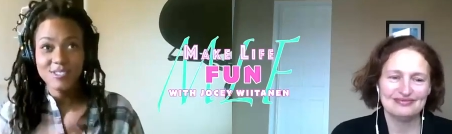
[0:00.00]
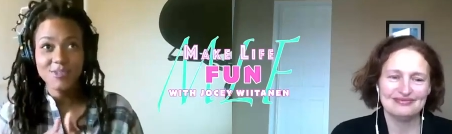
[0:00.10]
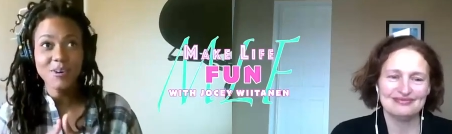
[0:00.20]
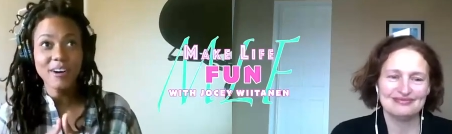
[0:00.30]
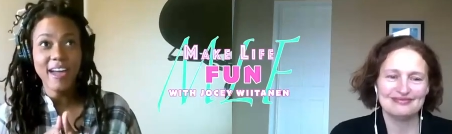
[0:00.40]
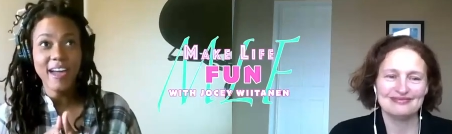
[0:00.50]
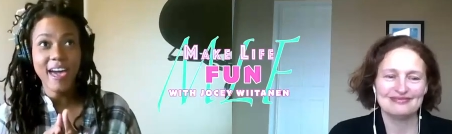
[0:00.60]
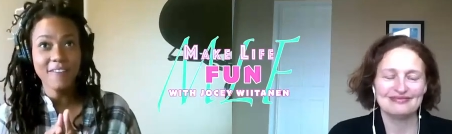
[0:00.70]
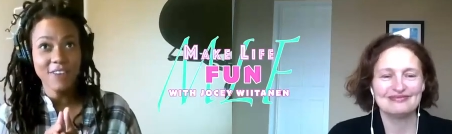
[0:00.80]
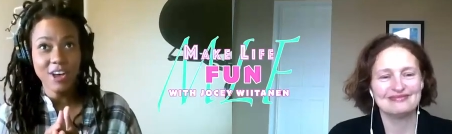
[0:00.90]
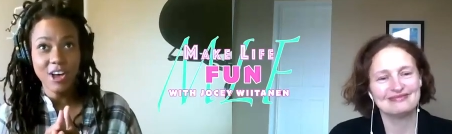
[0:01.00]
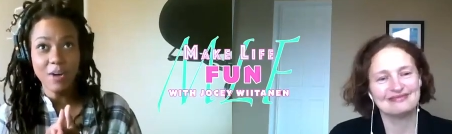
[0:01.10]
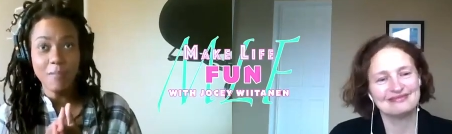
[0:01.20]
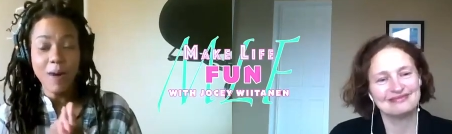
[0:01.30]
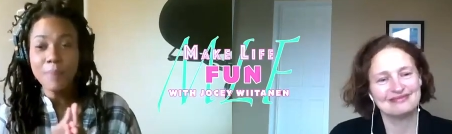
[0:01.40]
Speaker 1: story. I have a
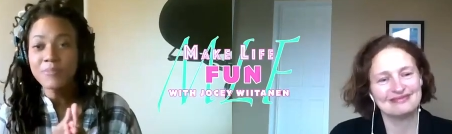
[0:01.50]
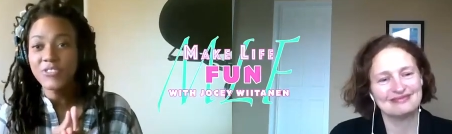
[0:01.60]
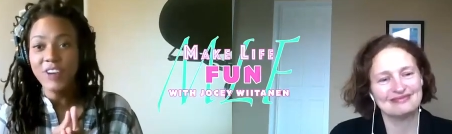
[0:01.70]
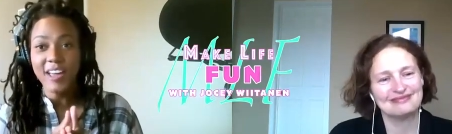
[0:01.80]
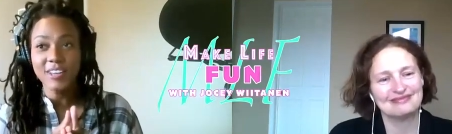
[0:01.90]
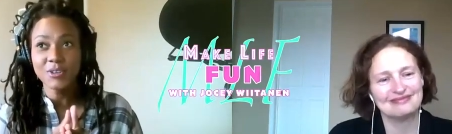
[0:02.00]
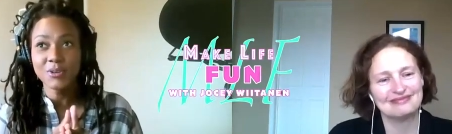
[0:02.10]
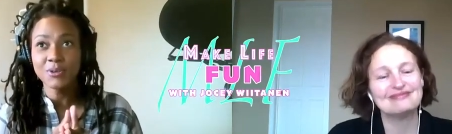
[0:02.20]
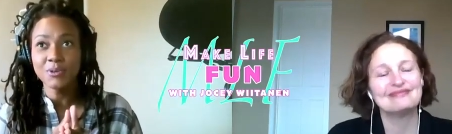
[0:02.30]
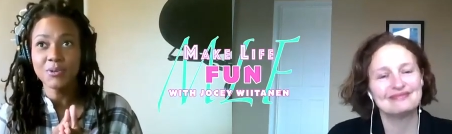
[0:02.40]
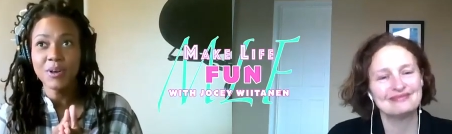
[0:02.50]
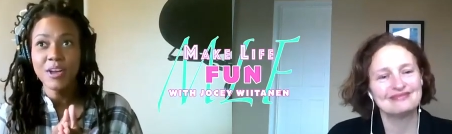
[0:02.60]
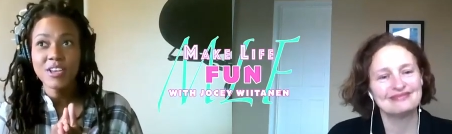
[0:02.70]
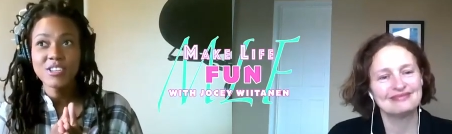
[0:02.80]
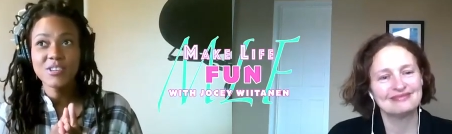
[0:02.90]
mom friend who,
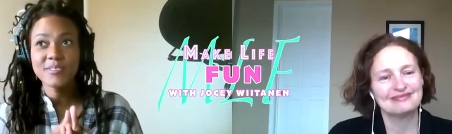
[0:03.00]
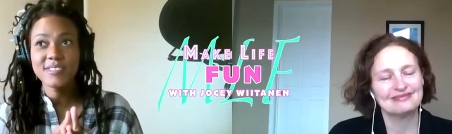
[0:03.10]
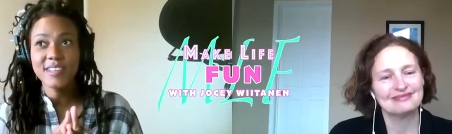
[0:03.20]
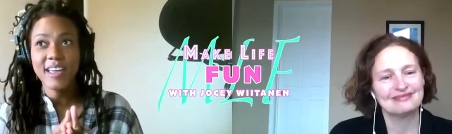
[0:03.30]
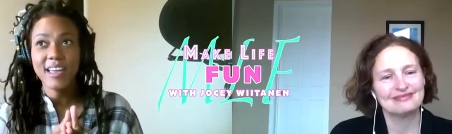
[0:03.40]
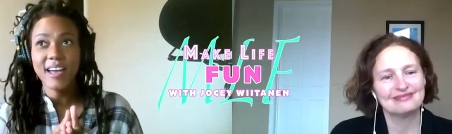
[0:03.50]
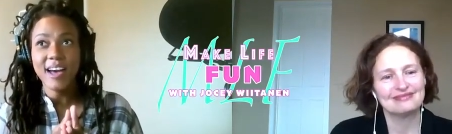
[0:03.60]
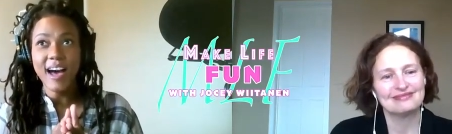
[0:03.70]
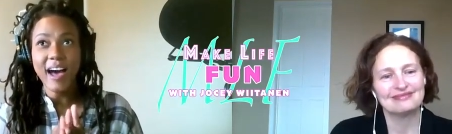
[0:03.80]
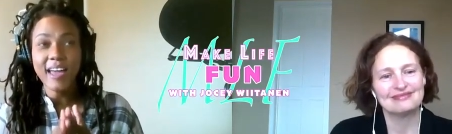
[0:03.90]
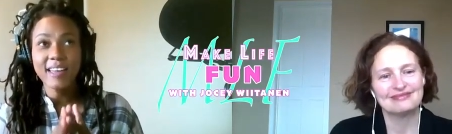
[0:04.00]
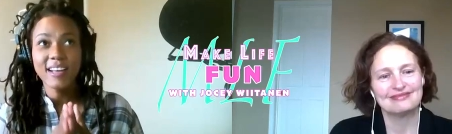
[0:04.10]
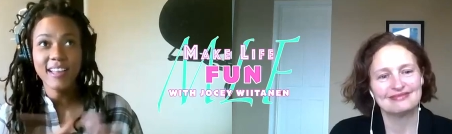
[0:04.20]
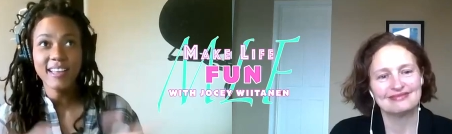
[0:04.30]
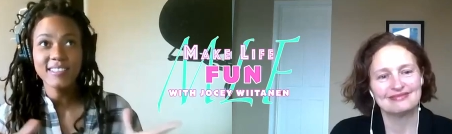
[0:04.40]
she was like, I
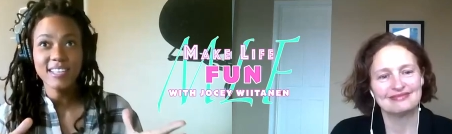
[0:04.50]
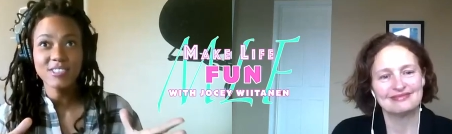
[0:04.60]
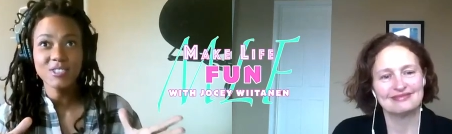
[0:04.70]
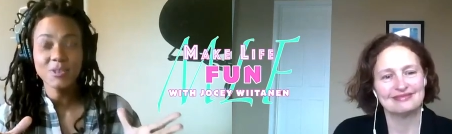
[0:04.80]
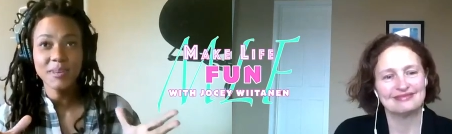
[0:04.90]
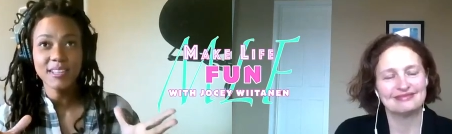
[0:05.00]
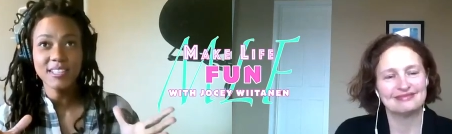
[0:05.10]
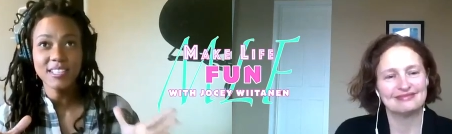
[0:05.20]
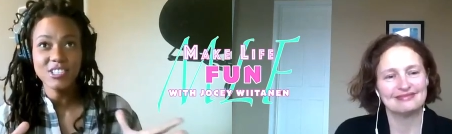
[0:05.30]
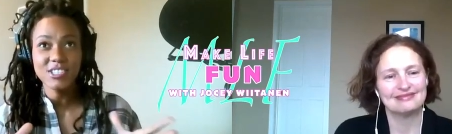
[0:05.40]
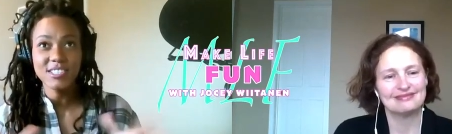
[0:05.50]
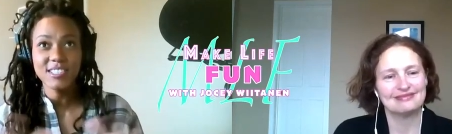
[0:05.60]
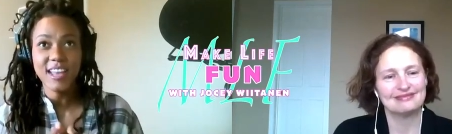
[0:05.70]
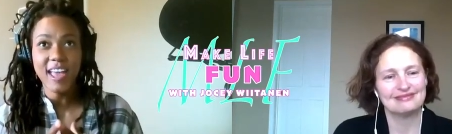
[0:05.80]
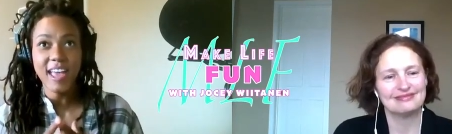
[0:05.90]
neglected doing the dishes
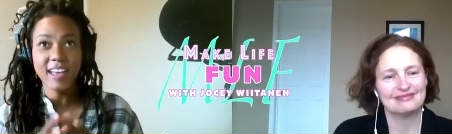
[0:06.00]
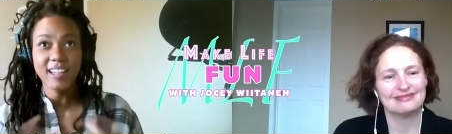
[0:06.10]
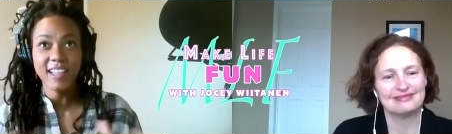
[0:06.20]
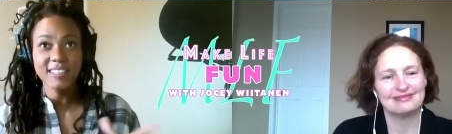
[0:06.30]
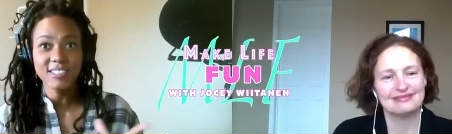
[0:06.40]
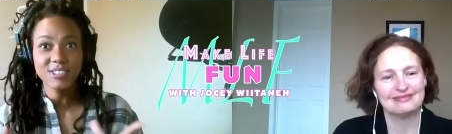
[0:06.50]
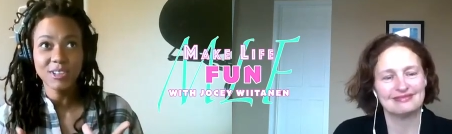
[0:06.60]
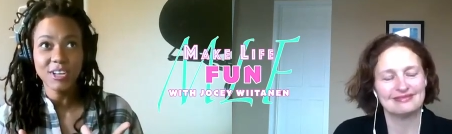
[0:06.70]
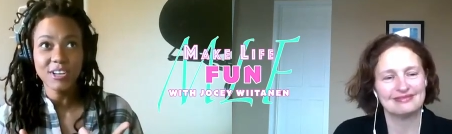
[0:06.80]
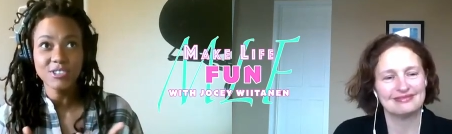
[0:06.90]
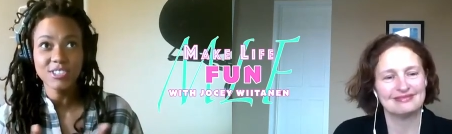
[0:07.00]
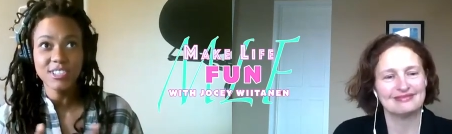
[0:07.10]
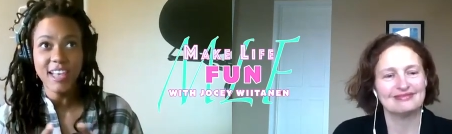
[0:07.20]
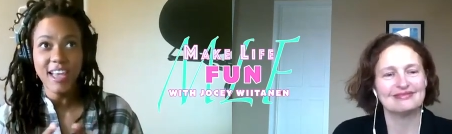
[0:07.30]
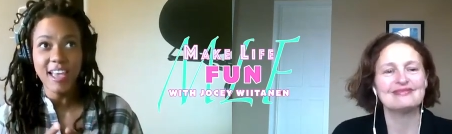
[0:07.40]
today. I neglected doing laundry
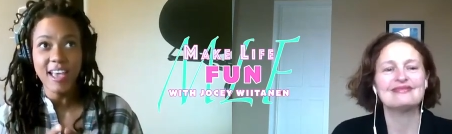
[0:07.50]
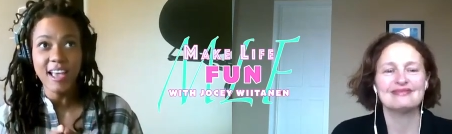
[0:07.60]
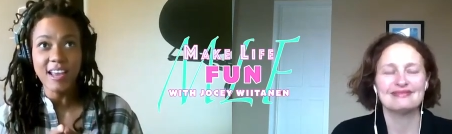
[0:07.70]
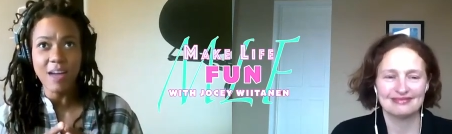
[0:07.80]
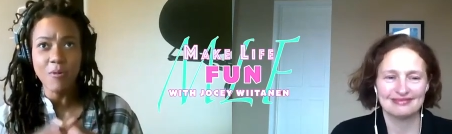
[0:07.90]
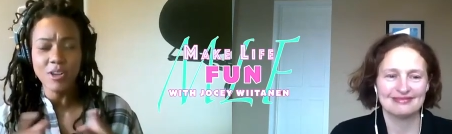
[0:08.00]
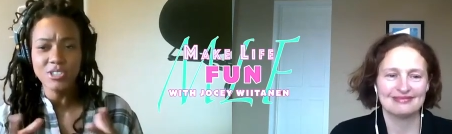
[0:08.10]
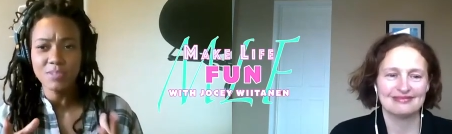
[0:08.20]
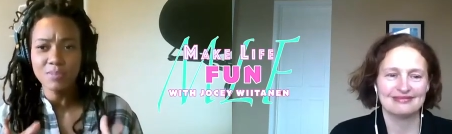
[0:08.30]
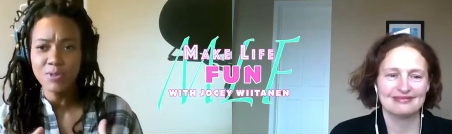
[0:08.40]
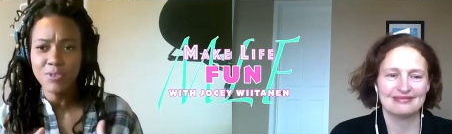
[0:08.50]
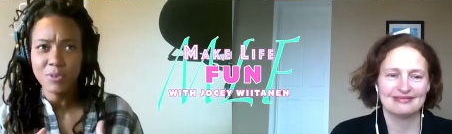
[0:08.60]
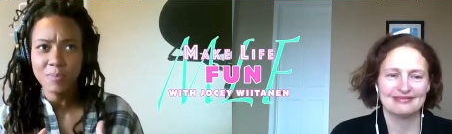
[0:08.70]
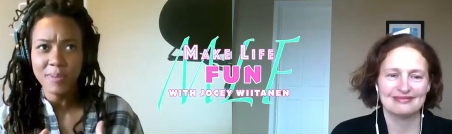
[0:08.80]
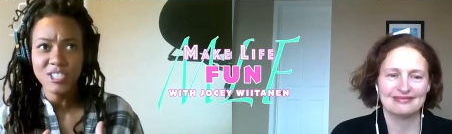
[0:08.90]
today. And I watched a movie
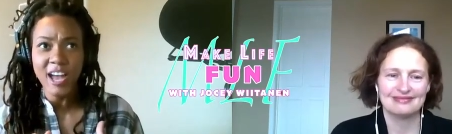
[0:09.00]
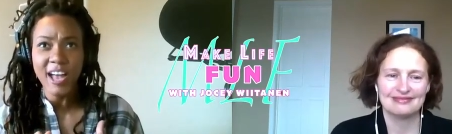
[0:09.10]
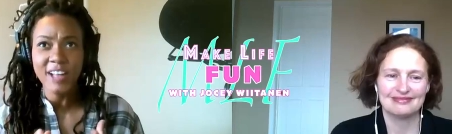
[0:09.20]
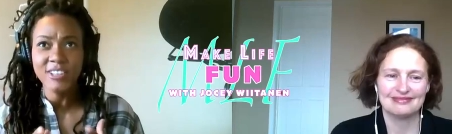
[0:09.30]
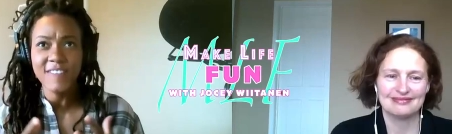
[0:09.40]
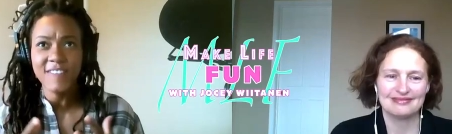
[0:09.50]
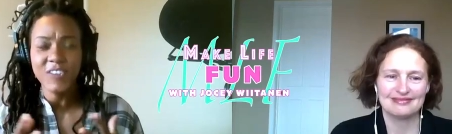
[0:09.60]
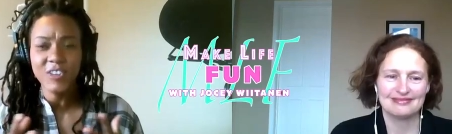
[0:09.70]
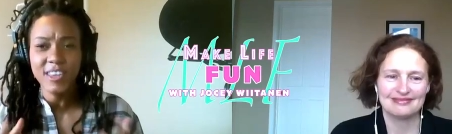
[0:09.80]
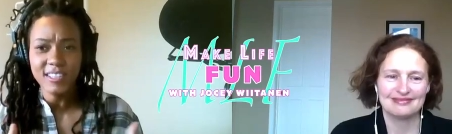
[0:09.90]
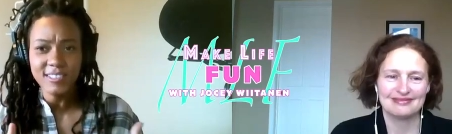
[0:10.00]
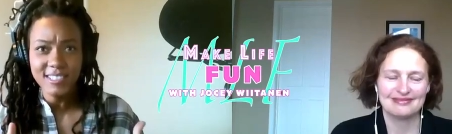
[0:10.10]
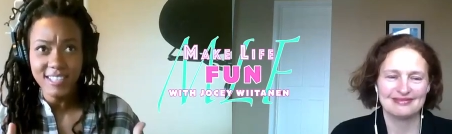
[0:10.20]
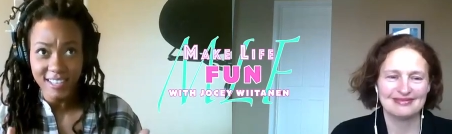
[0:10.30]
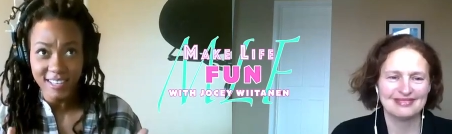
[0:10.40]
with my child and I feel
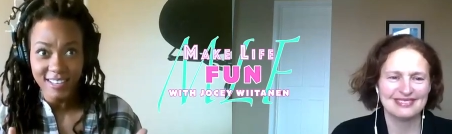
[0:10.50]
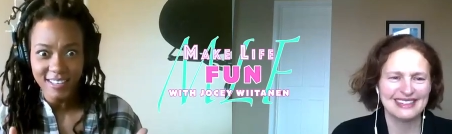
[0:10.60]
guilty